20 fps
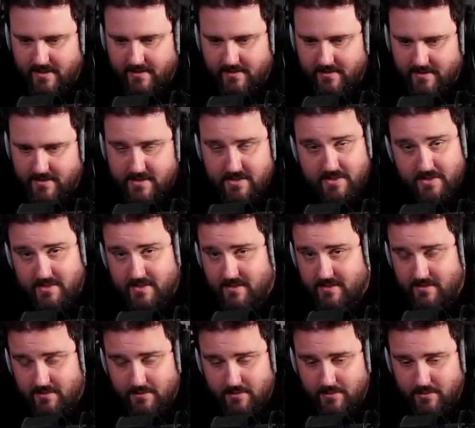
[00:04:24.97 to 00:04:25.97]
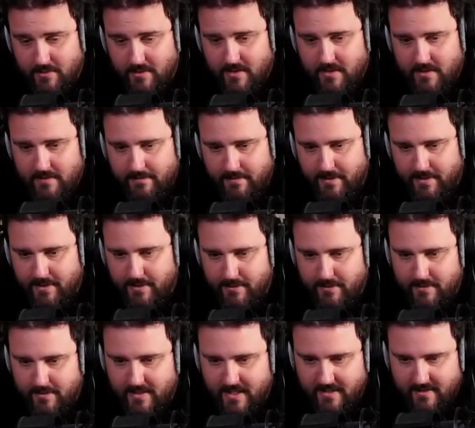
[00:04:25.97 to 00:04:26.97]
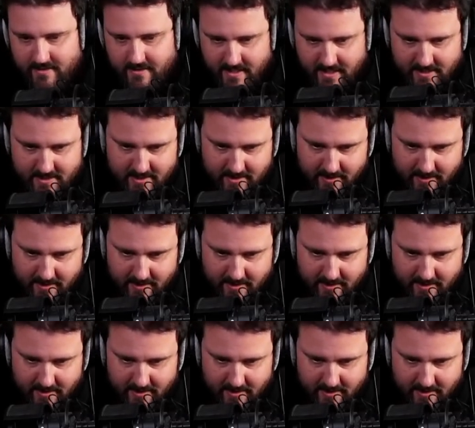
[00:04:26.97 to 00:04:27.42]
It's just for you to get actually a